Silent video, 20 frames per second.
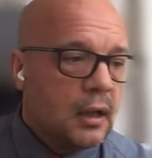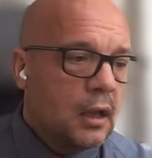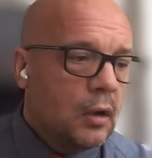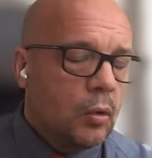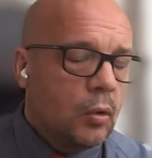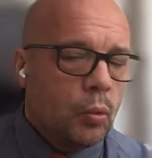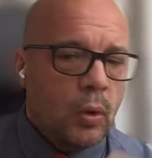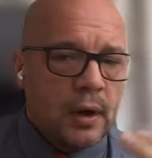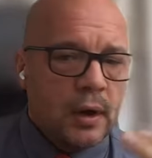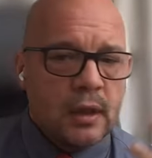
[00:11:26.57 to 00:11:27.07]

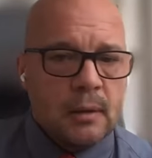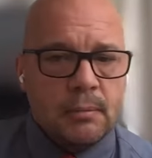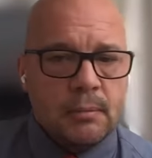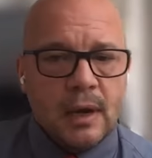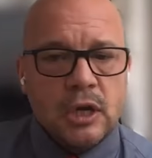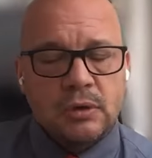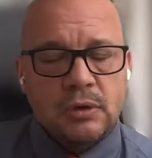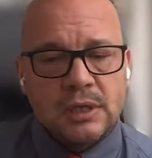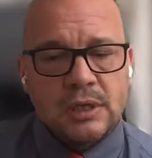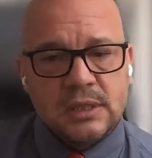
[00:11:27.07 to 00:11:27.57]
One of the
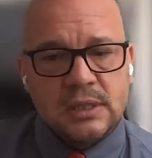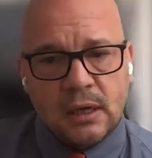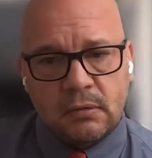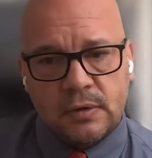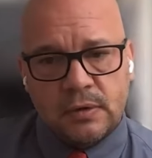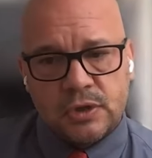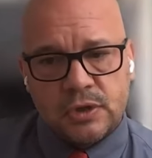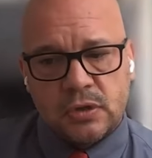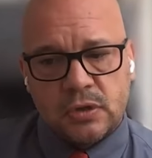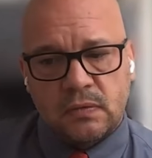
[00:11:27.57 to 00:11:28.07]
major
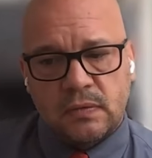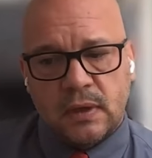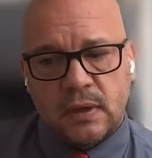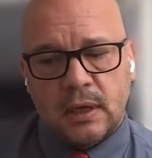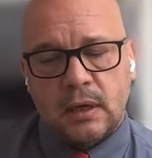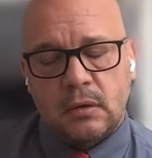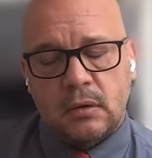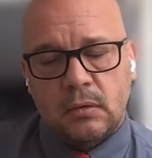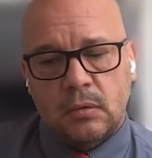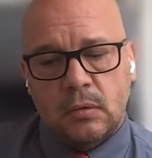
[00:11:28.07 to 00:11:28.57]
accelerants of that
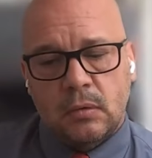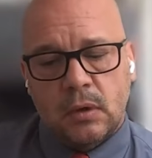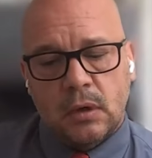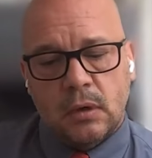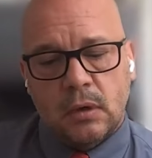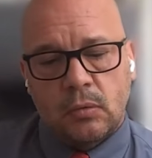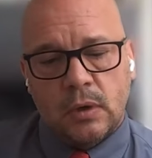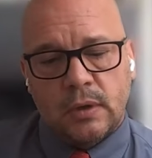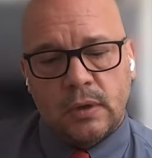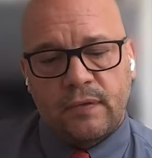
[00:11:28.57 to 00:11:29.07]
were,
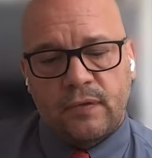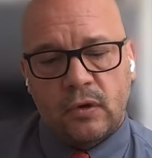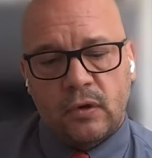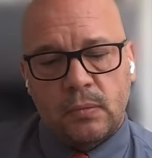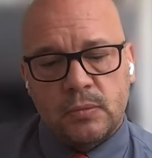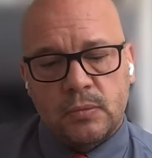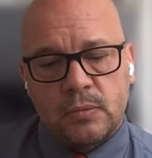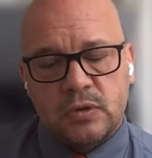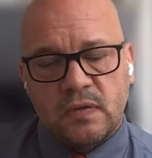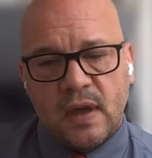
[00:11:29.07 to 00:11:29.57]
were
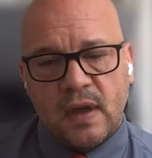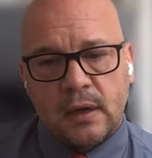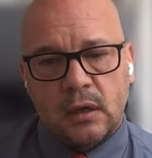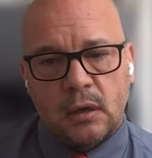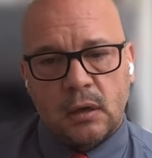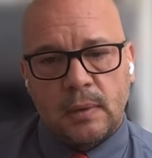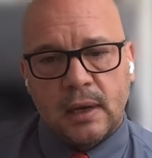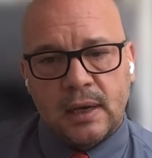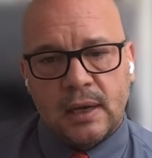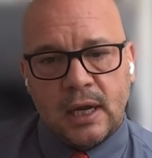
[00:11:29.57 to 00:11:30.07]
forms of
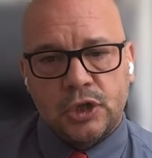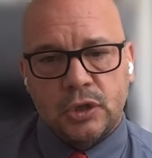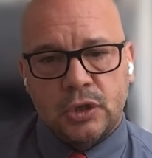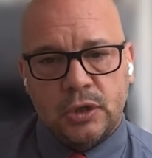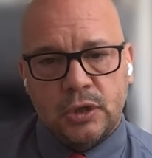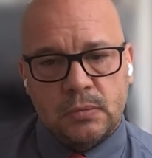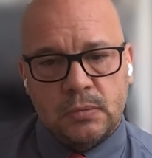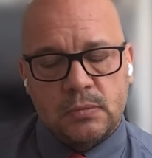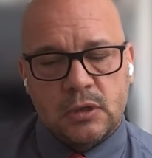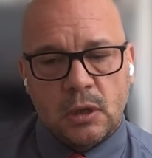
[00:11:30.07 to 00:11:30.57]
economic
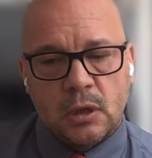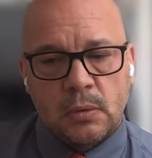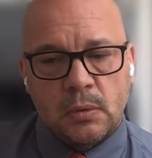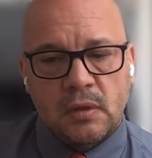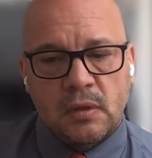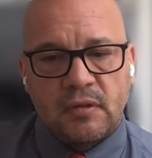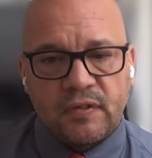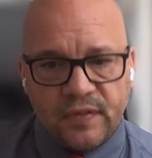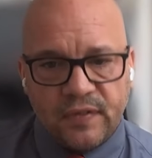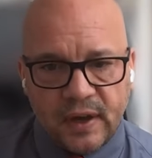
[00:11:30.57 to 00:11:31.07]
nationalism. So in the
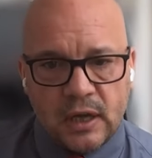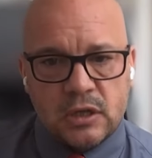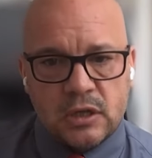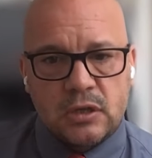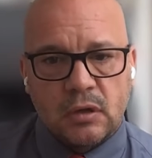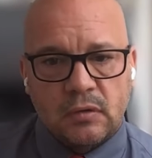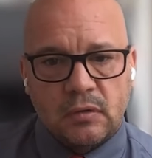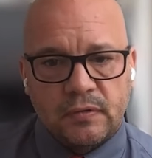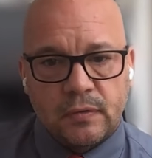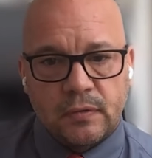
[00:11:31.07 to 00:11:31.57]
face
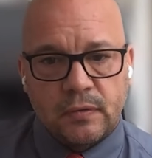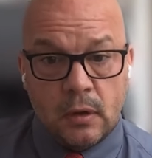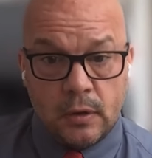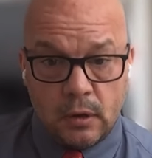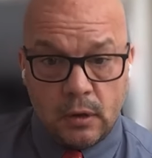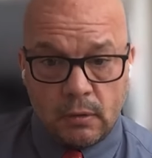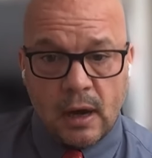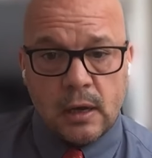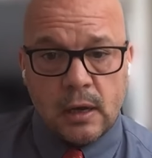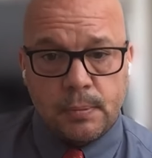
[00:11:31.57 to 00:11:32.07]
of the, the
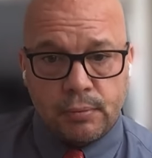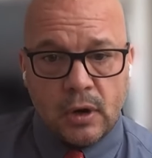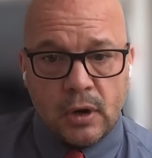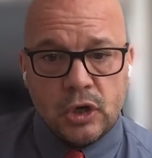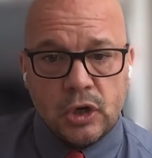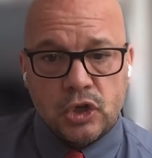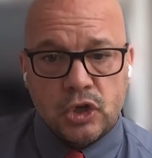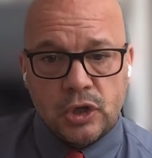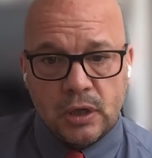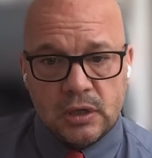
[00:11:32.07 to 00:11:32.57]
Great
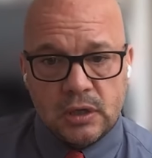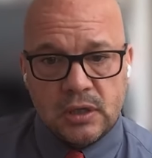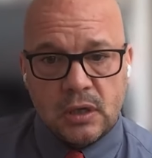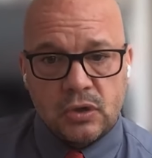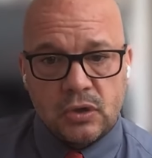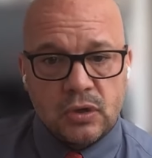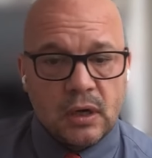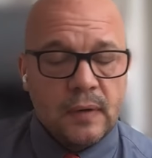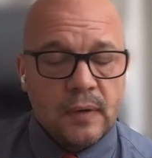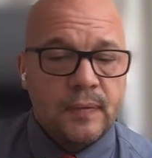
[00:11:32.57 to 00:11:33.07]
Depression, et
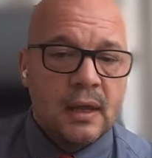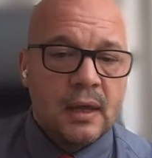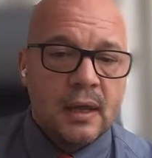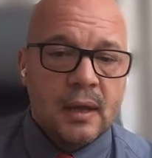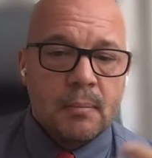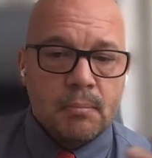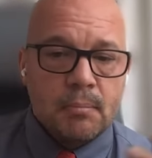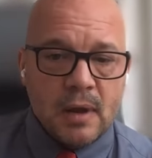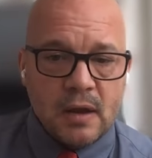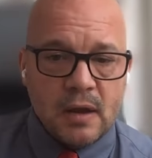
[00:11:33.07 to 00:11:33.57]
cetera,
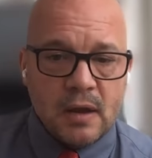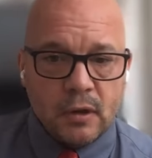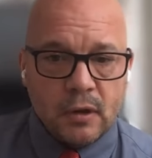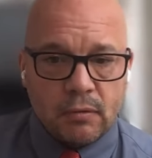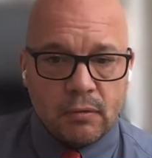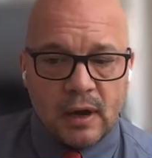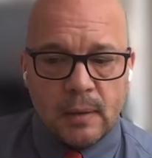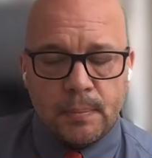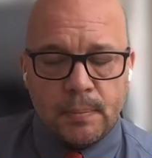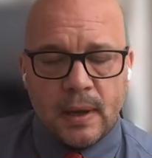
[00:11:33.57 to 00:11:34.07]
many of the
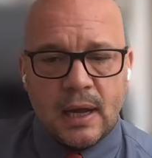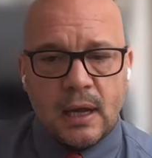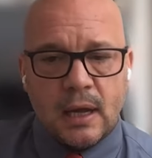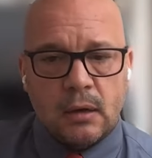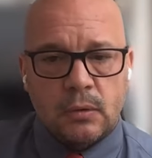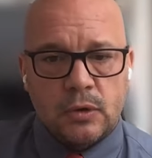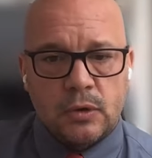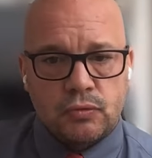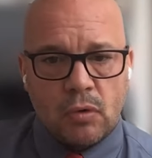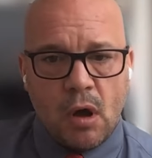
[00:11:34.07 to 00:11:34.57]
great
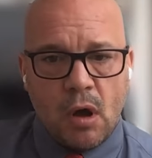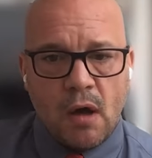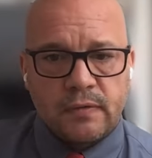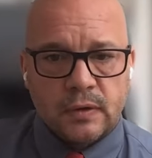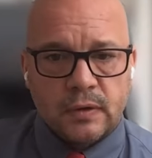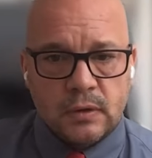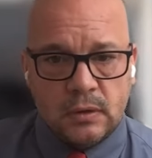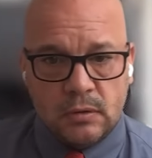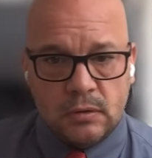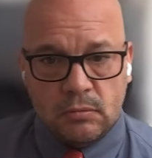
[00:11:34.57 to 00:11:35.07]
powers, rather
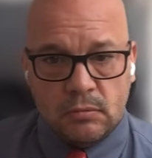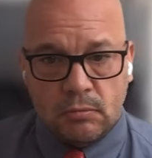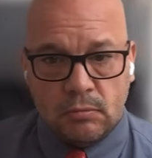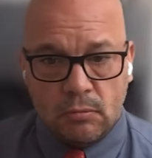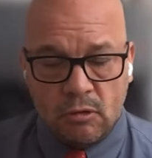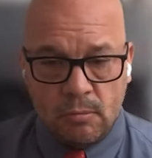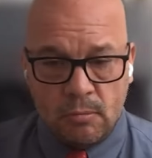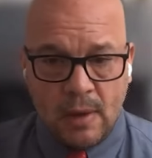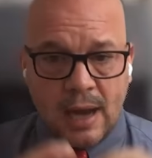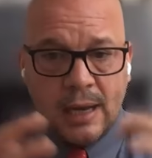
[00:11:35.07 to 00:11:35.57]
than
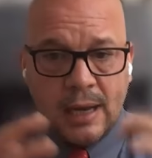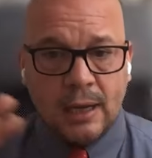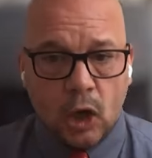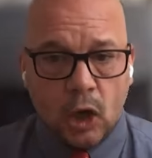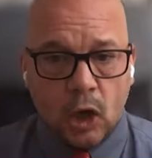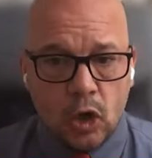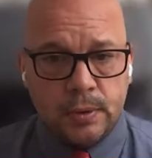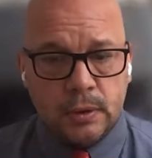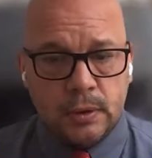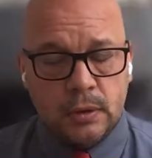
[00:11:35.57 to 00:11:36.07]
remaining
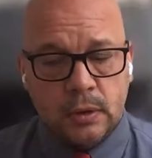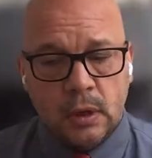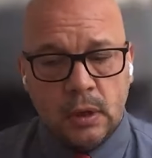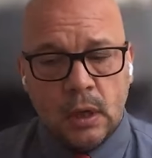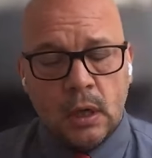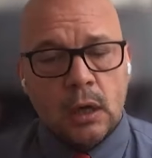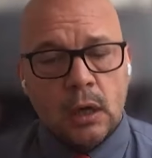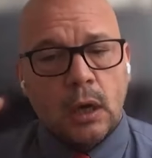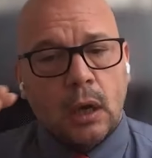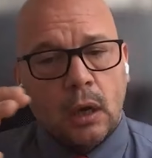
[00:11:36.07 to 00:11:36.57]
open,
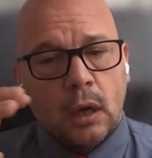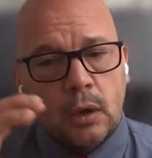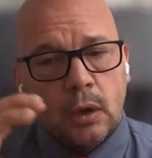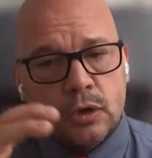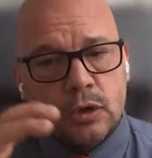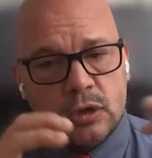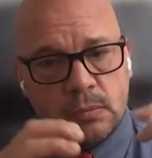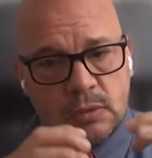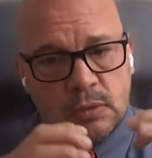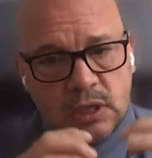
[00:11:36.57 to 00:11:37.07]
closed
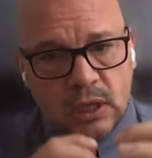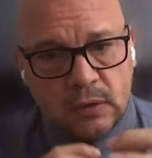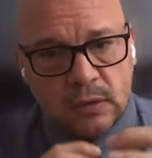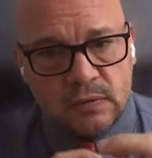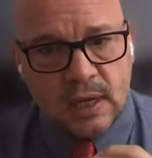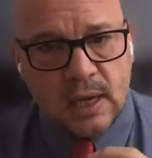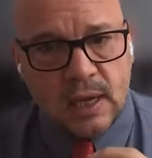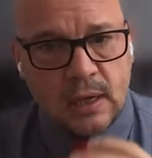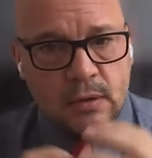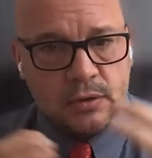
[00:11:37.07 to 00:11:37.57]
themselves
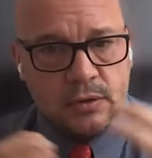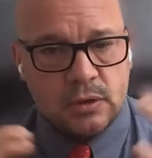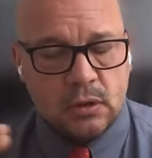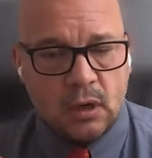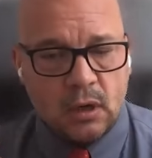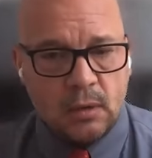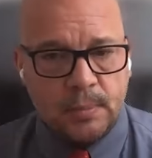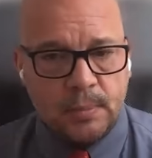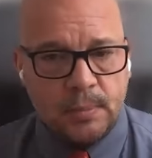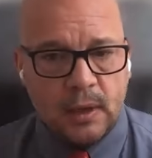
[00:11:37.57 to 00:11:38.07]
down, so
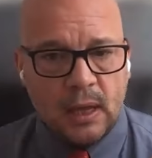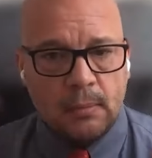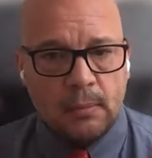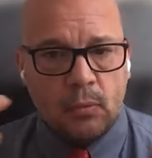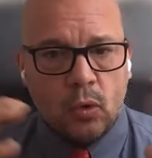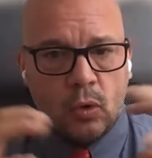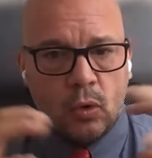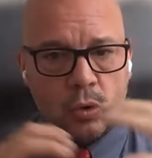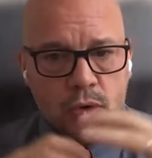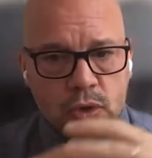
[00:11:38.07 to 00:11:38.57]
kind of become
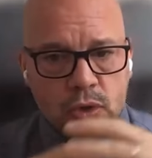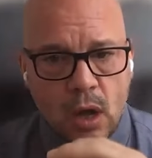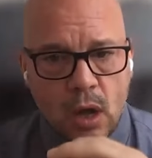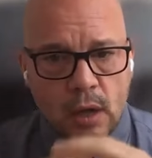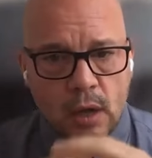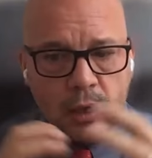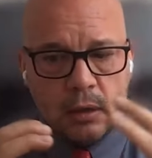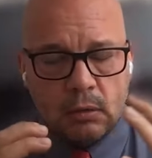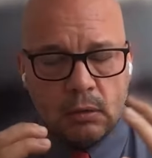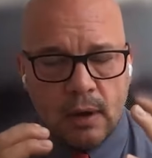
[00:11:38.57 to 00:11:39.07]
more
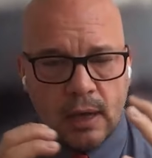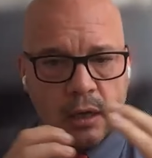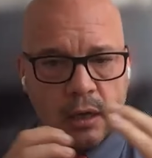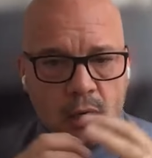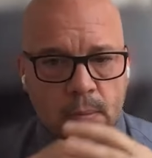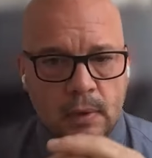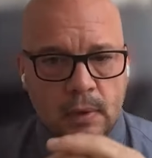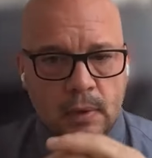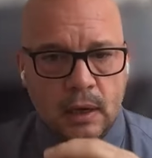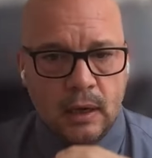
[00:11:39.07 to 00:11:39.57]
autarkic or
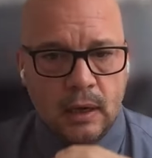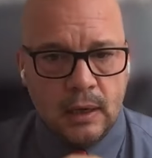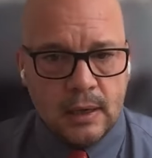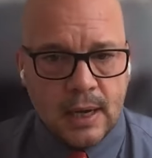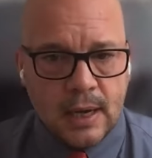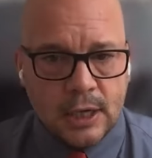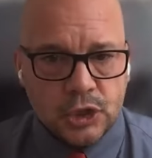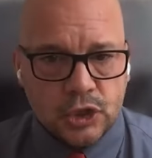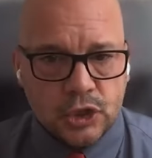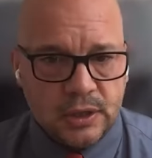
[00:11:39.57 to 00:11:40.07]
economically
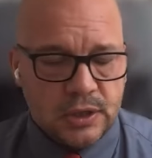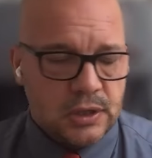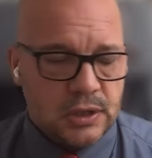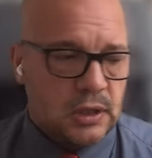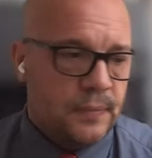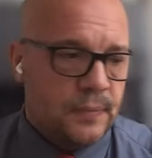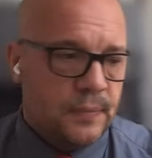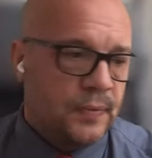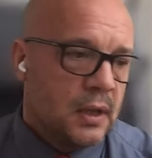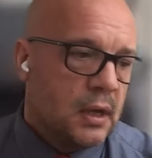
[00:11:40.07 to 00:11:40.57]
nationalist.